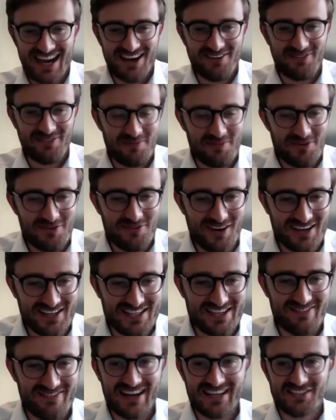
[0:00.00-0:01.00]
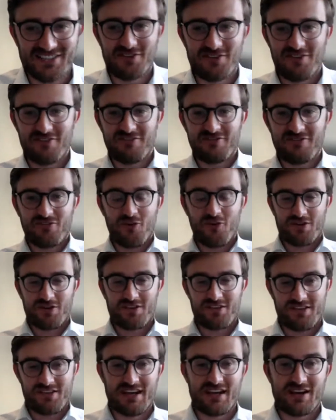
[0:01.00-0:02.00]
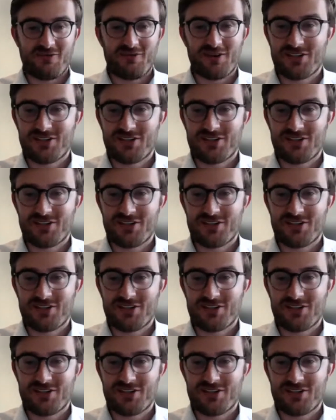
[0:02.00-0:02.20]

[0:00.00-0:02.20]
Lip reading: I will move on to my sort of fourth thing,